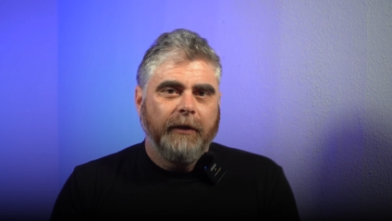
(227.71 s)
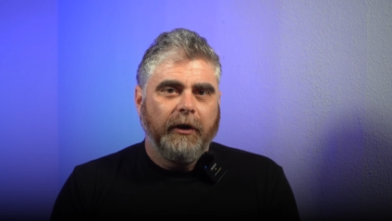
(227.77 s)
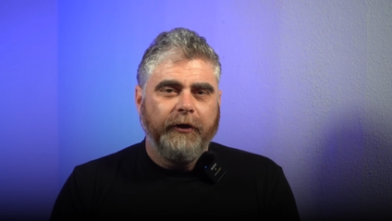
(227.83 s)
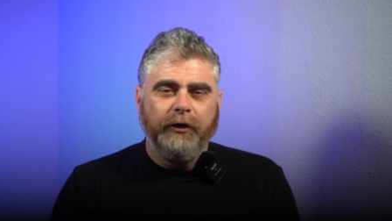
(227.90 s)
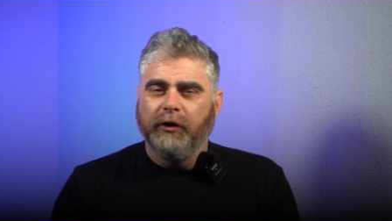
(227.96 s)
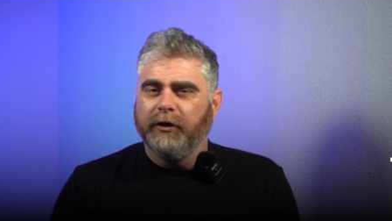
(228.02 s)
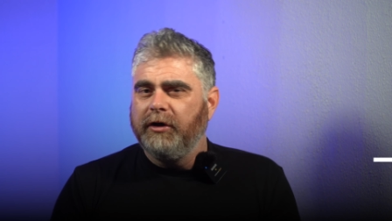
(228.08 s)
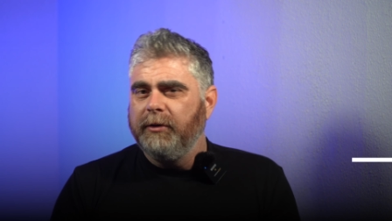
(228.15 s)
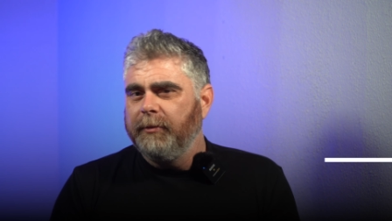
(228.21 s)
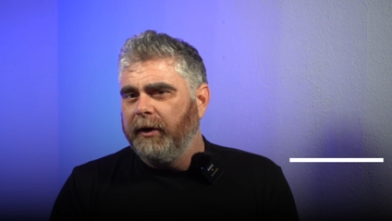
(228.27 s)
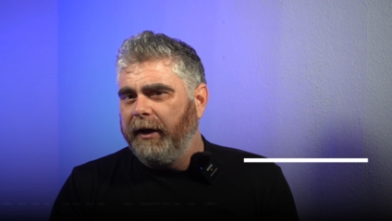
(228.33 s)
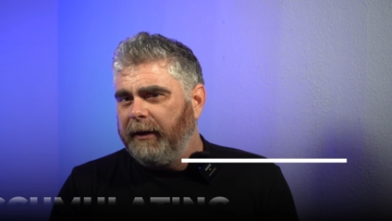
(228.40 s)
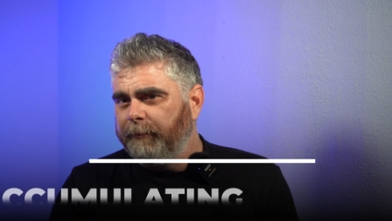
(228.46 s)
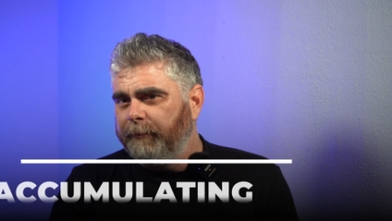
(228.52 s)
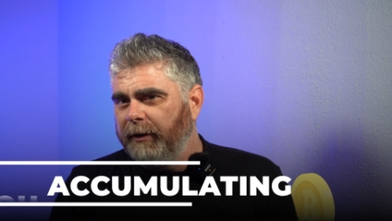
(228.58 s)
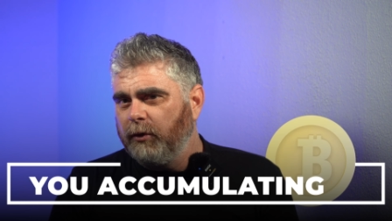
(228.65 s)
Are you
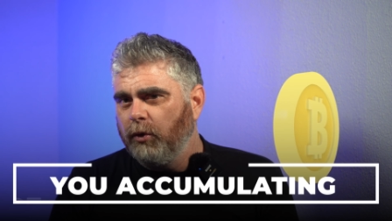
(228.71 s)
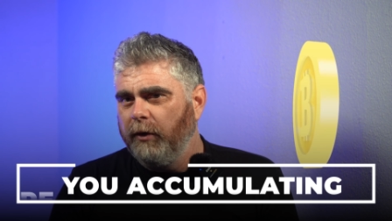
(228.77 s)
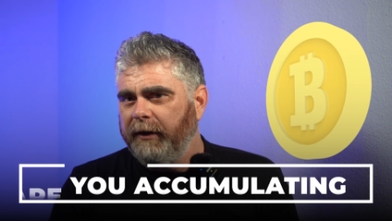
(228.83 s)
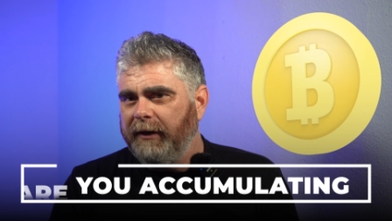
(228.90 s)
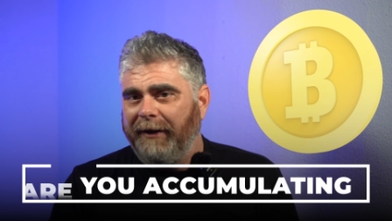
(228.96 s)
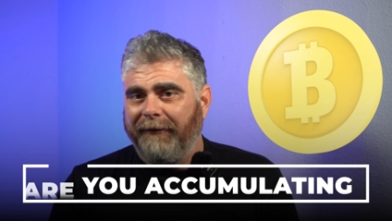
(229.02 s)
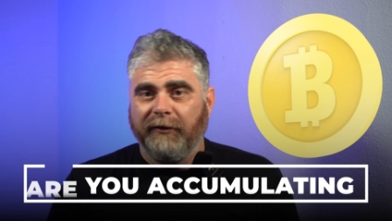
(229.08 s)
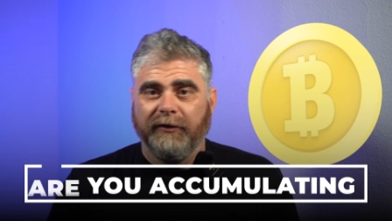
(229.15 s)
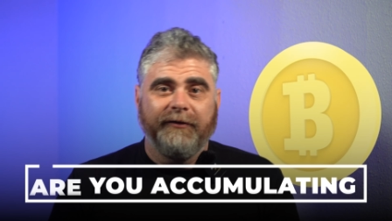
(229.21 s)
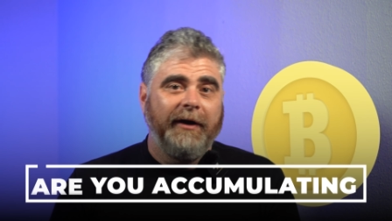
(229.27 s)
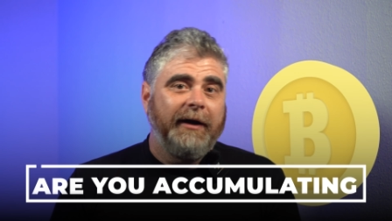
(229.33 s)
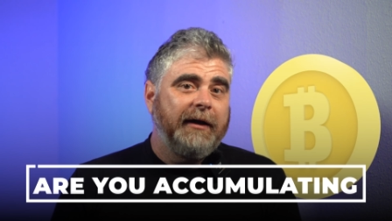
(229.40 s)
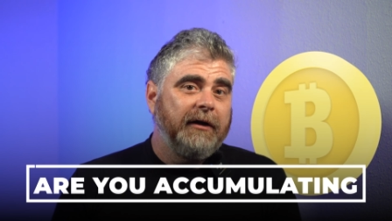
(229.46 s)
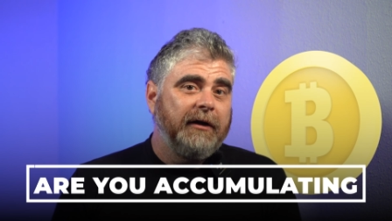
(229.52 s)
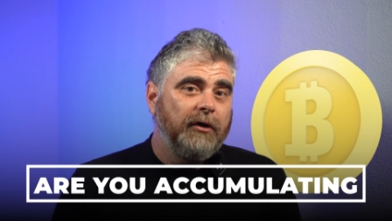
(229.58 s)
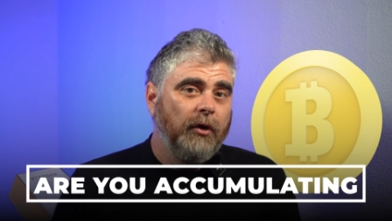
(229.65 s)
accumulating Bitcoin,
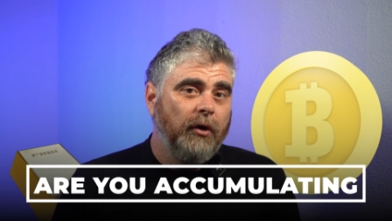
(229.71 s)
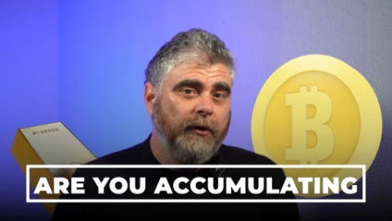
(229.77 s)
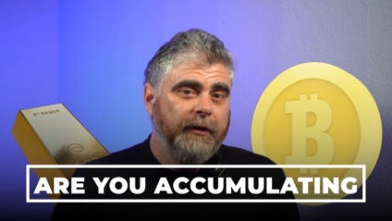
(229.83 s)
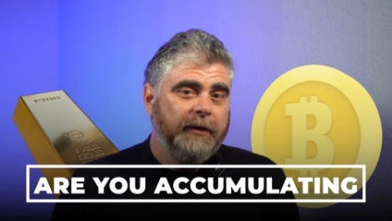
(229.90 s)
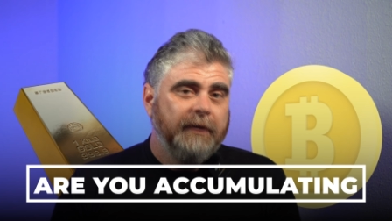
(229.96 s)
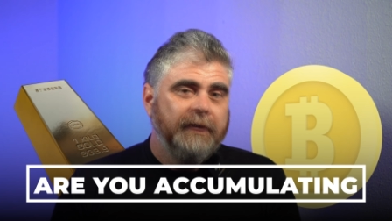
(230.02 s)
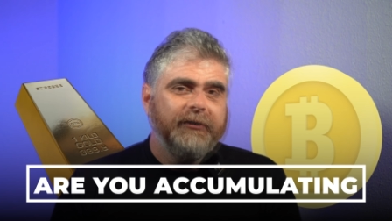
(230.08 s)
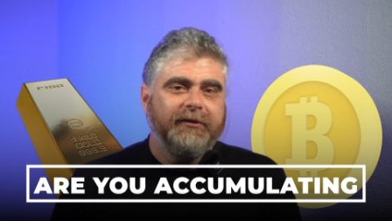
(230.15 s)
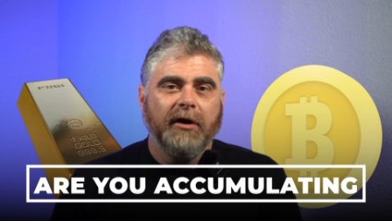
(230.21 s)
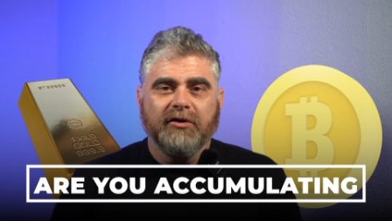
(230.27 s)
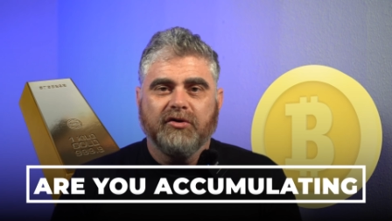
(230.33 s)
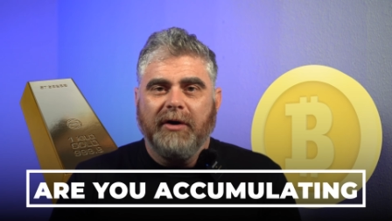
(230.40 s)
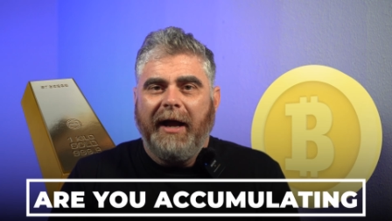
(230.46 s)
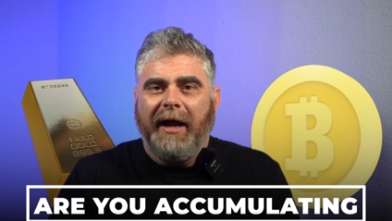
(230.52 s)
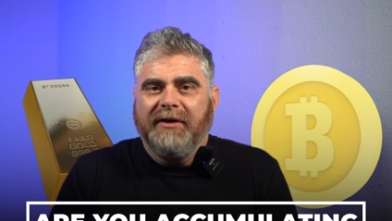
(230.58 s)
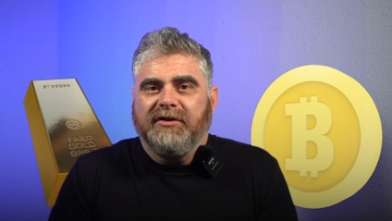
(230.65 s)
diversifying into gold? Let's talk
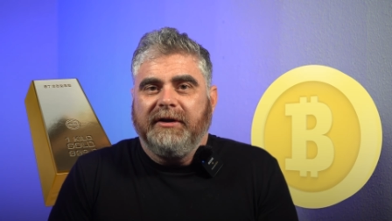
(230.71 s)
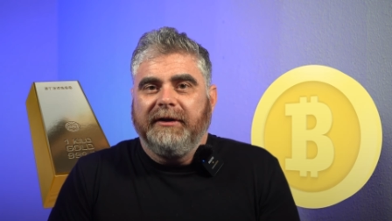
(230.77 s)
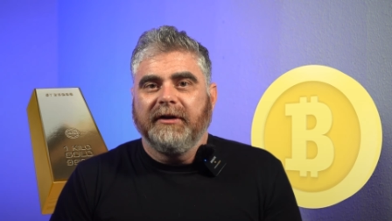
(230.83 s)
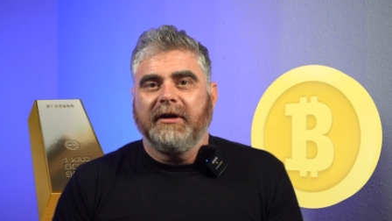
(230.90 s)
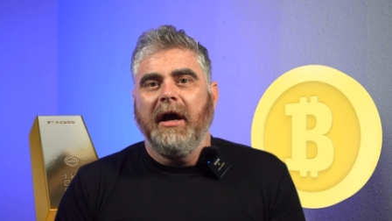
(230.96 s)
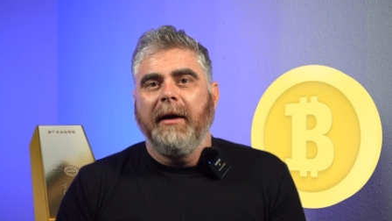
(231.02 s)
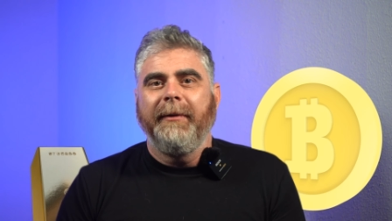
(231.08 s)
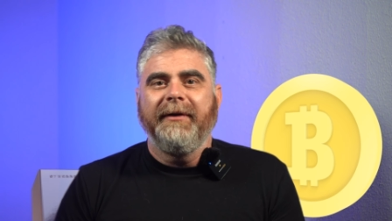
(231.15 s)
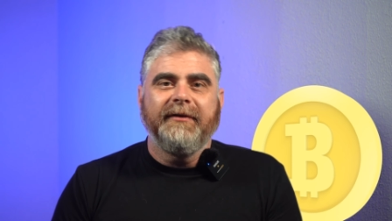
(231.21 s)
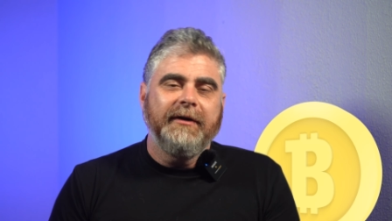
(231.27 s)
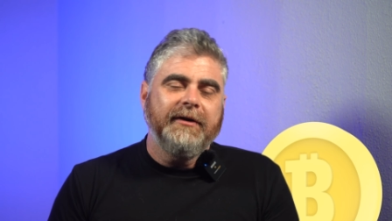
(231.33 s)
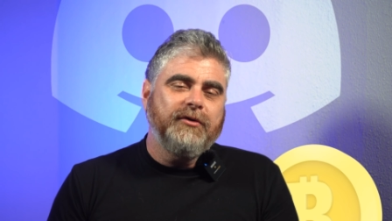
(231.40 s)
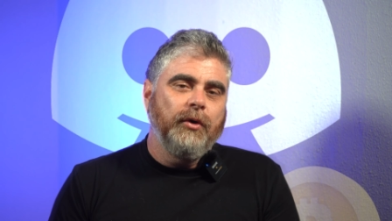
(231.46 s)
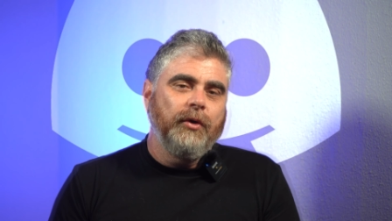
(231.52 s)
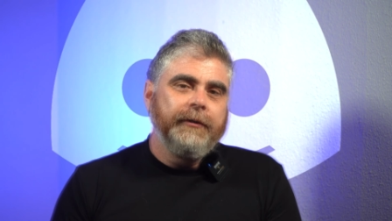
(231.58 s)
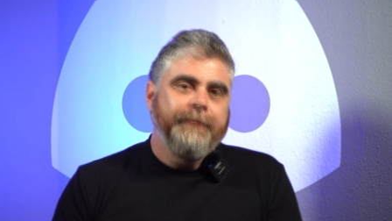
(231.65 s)
strategy in the comments and
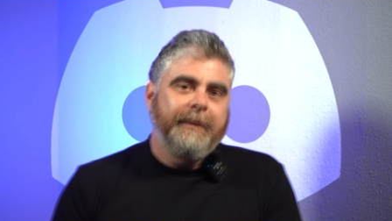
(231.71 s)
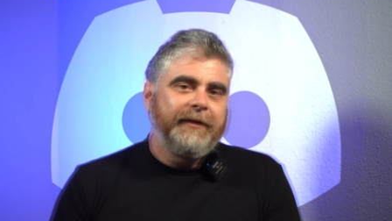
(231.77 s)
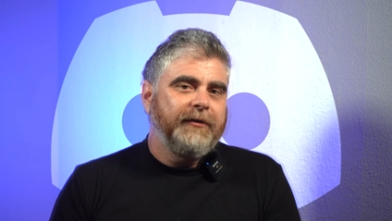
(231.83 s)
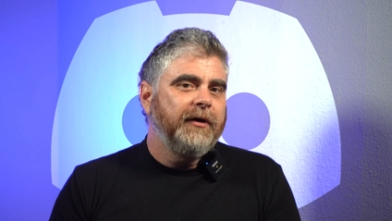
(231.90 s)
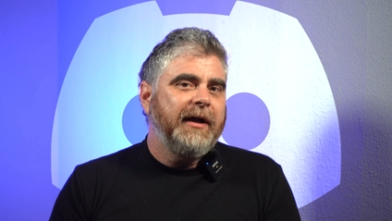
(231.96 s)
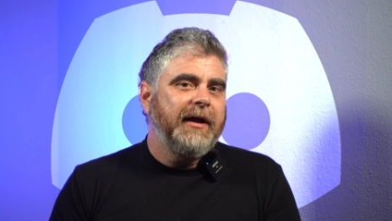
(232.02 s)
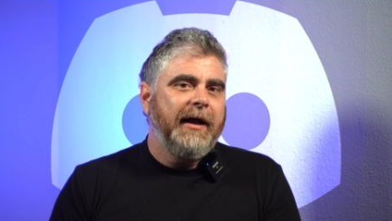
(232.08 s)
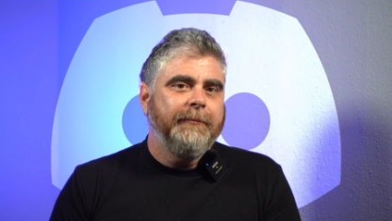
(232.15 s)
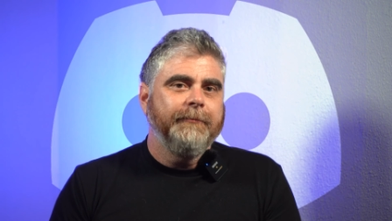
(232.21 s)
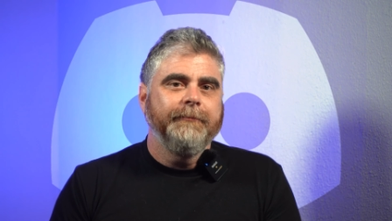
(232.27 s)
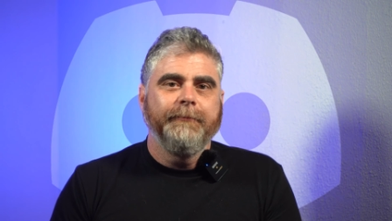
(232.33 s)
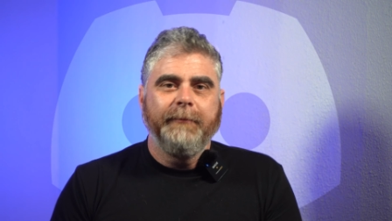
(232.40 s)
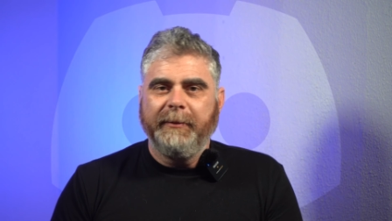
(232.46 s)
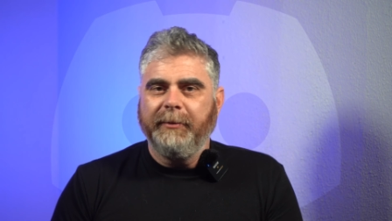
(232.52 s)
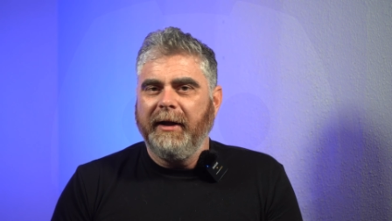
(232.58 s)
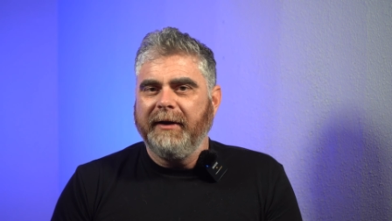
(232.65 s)
Discord. That's all I got.
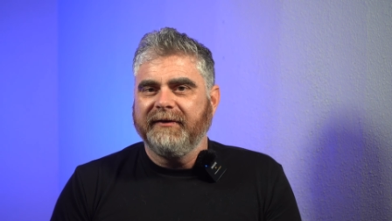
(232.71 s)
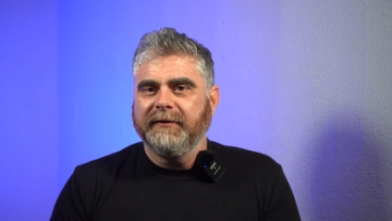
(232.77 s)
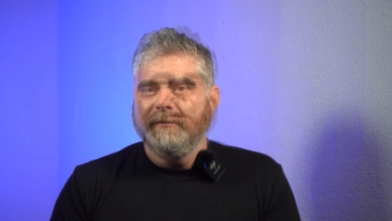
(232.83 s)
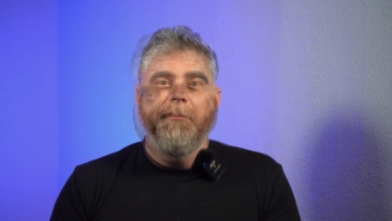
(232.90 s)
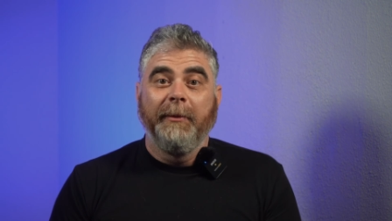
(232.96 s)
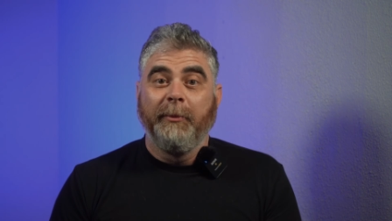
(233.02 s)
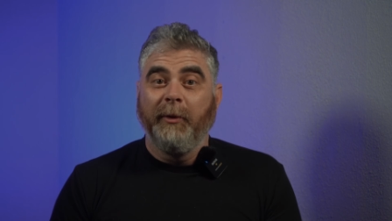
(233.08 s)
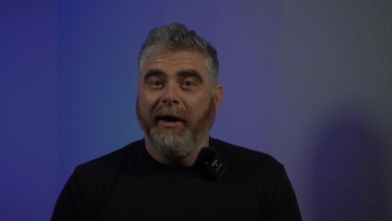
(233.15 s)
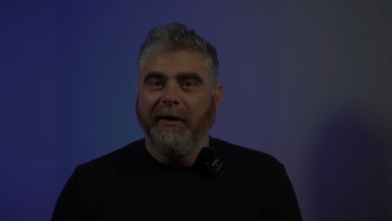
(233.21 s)
Be blessed. BitBoy